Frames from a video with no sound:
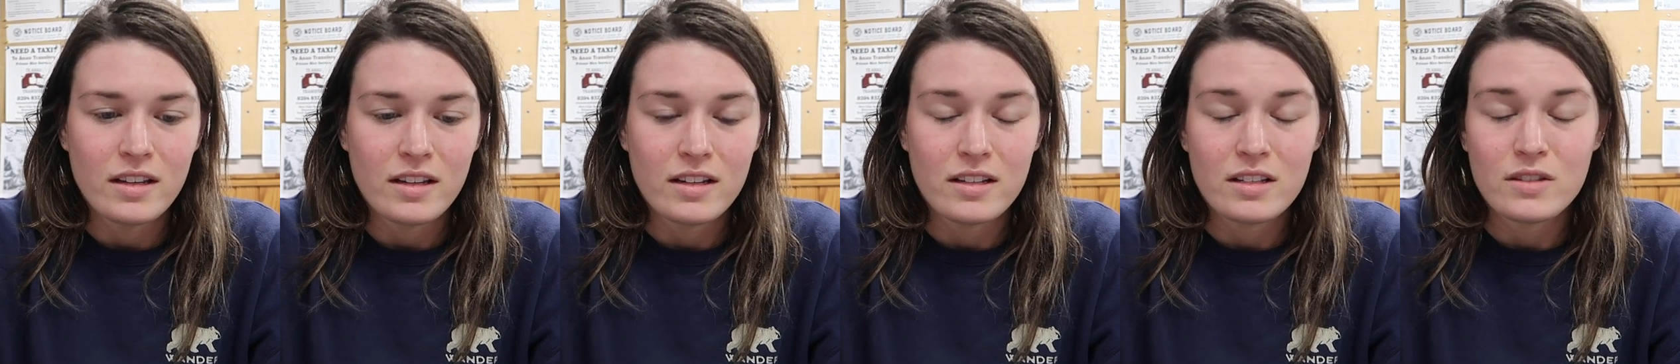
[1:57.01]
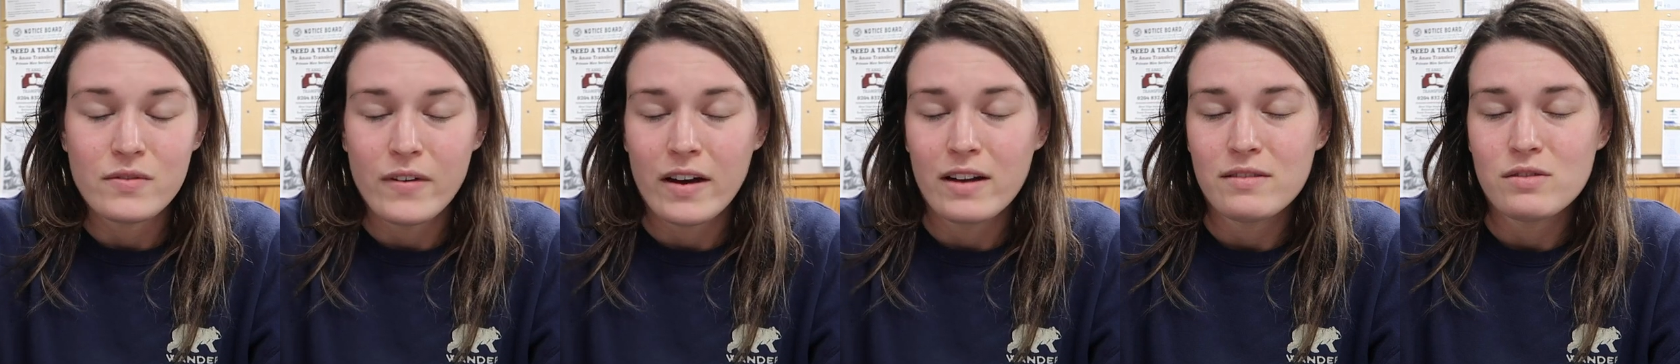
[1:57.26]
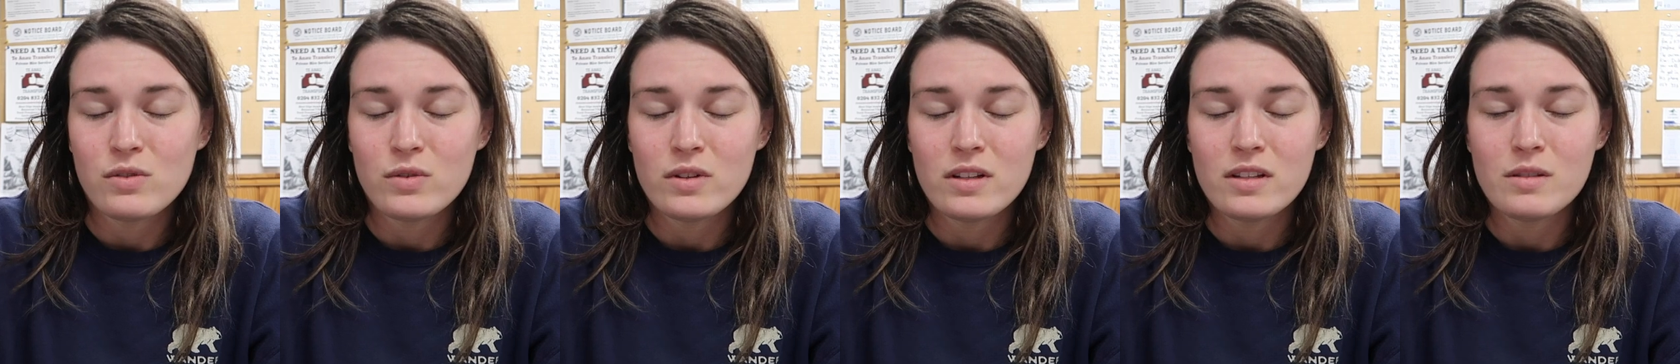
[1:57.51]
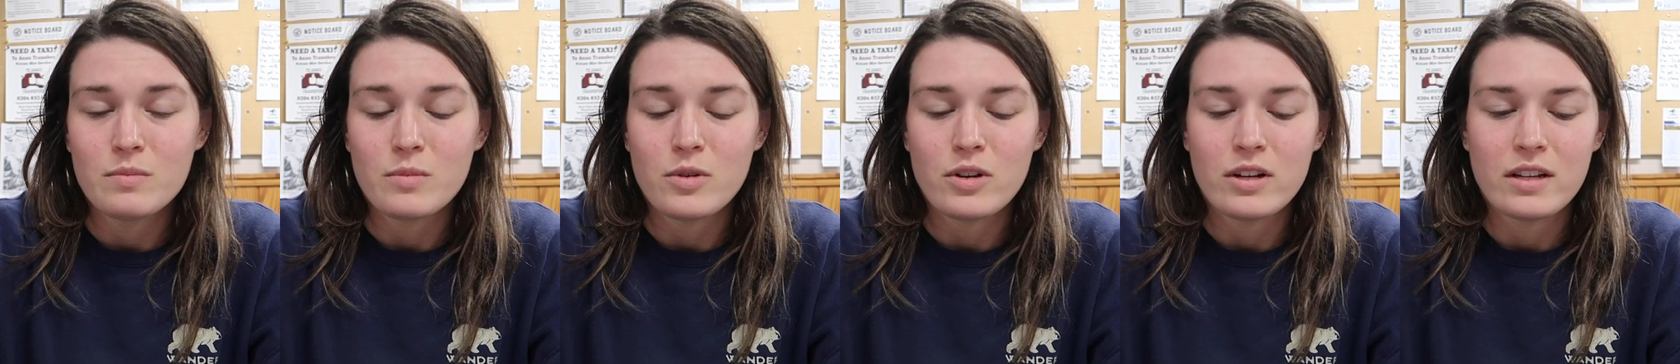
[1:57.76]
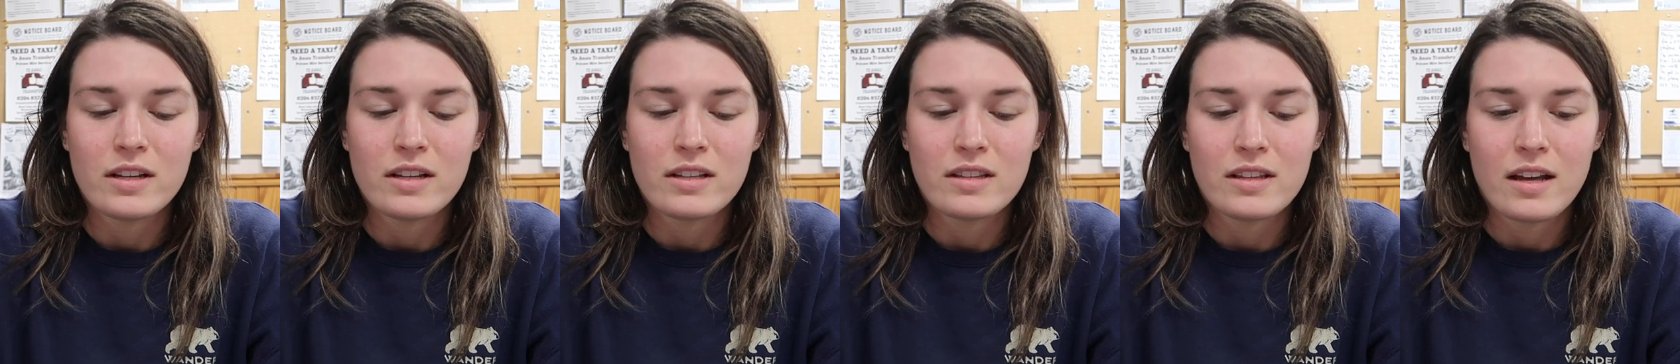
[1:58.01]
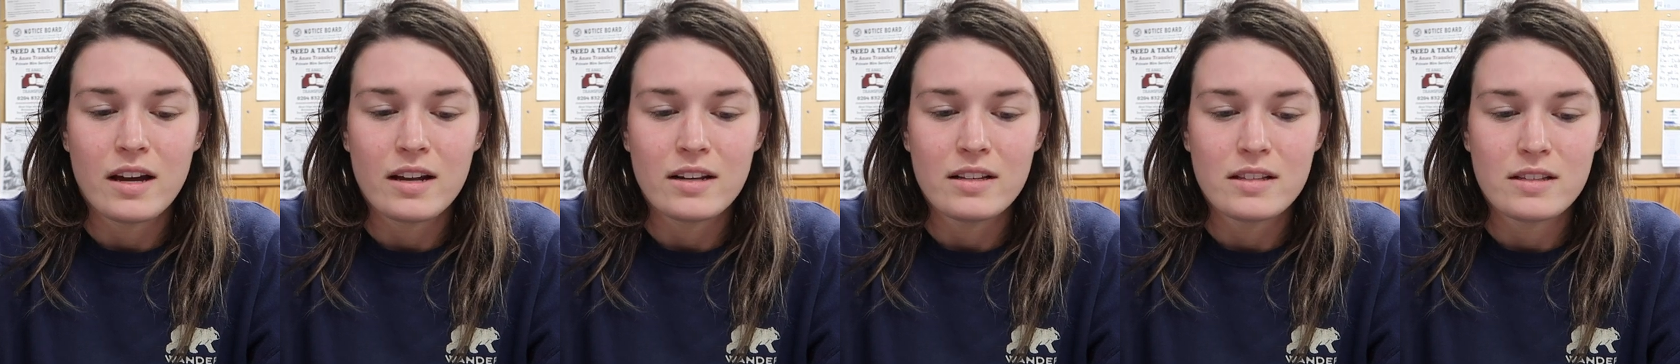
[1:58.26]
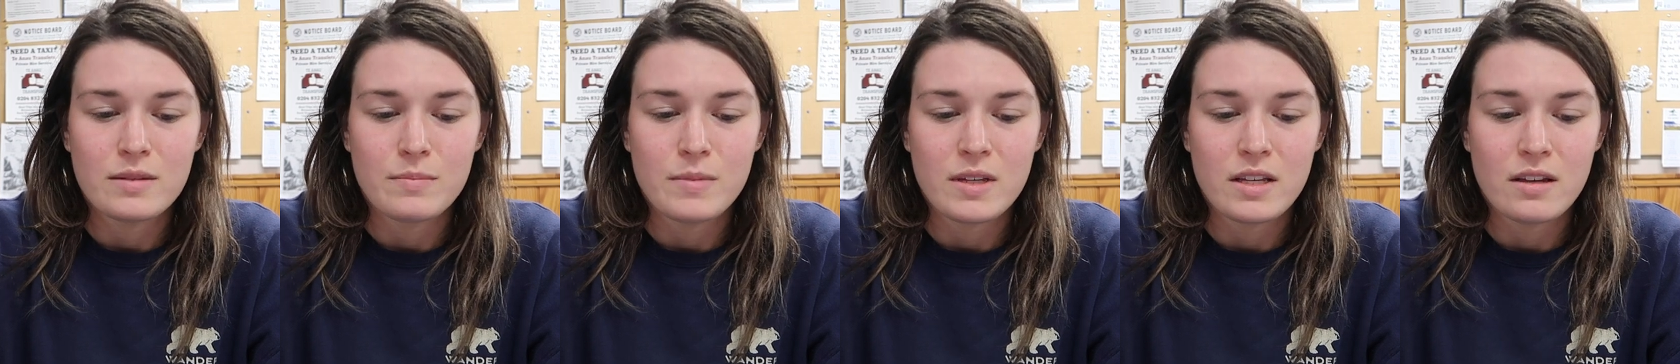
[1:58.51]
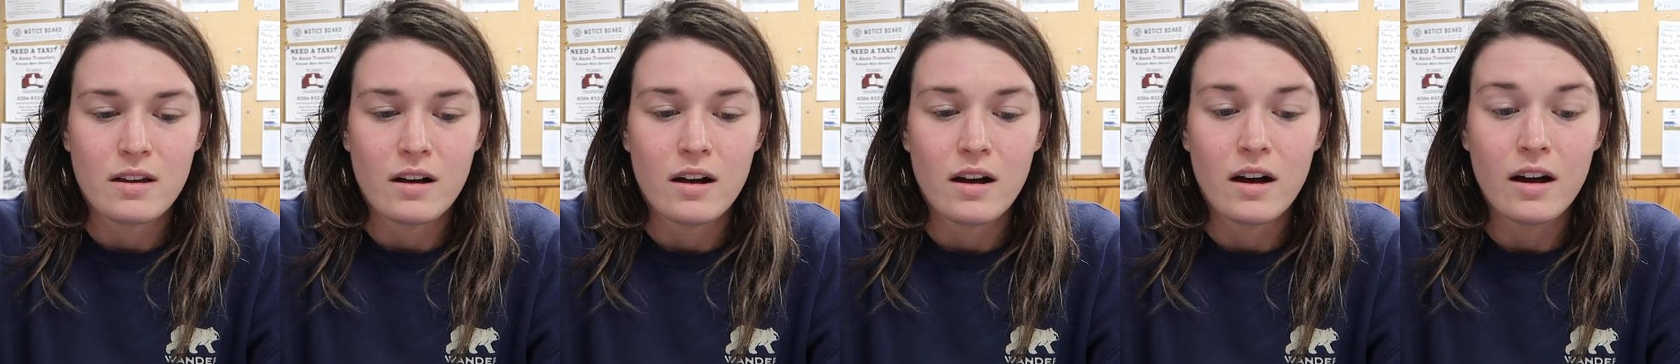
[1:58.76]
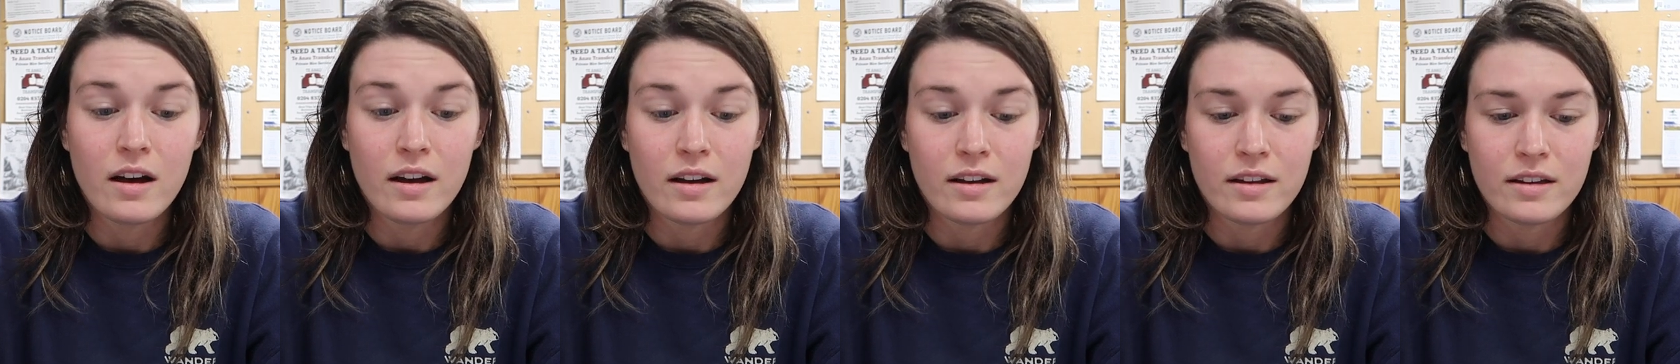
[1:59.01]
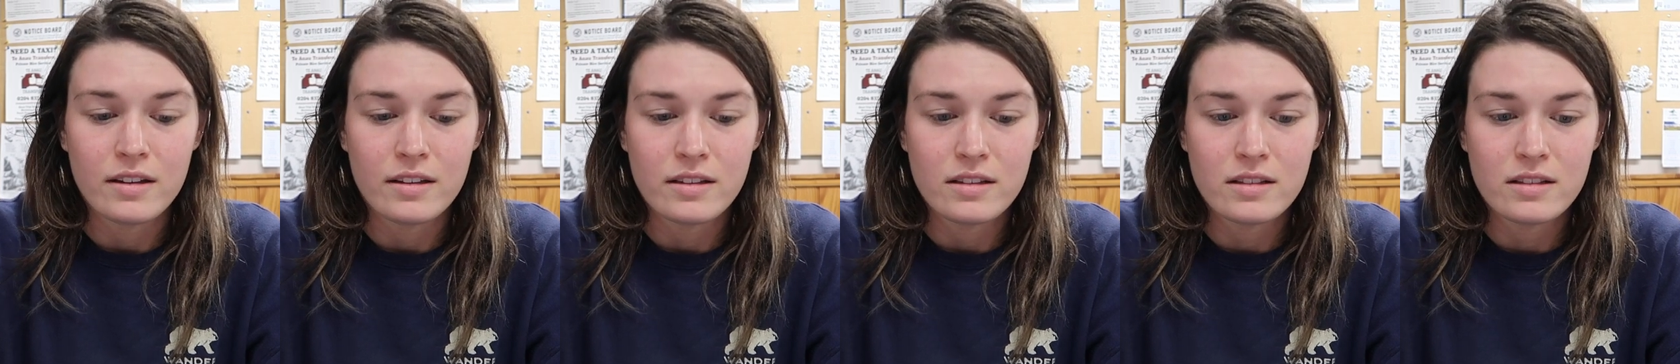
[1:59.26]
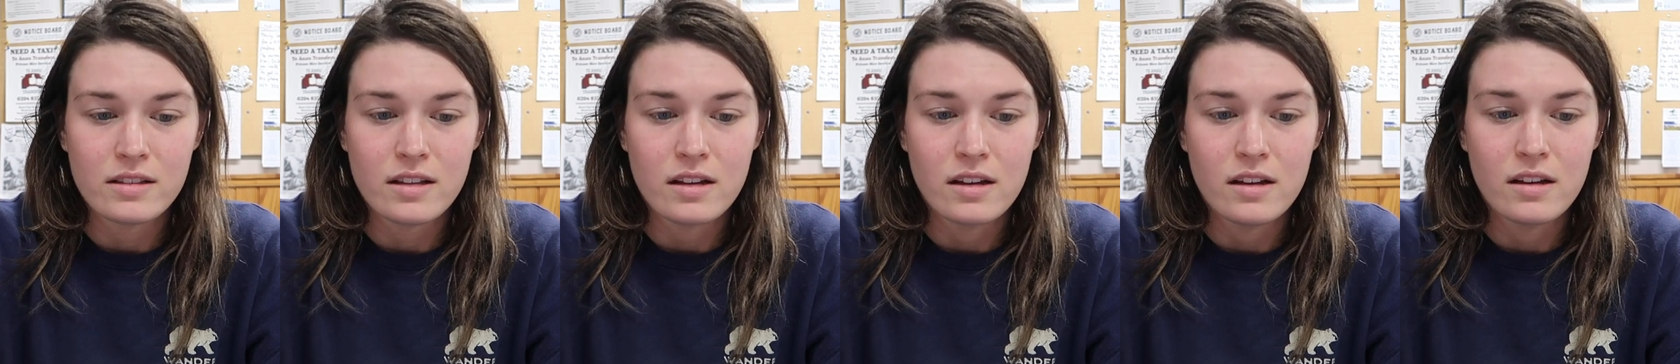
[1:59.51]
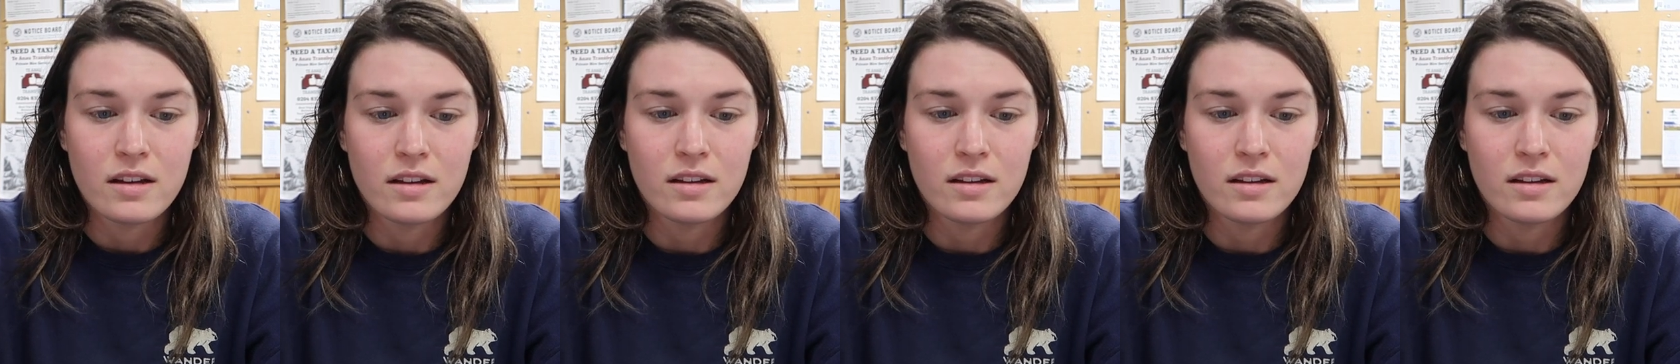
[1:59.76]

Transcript: it is 5:20 in the morning, and that is because